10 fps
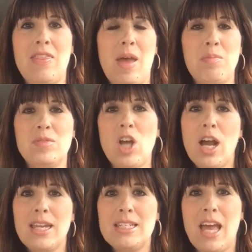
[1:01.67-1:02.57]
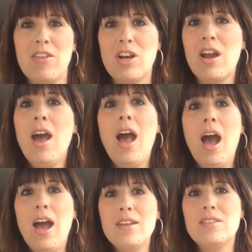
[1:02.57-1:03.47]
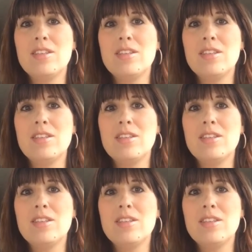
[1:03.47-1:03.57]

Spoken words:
them talking together, I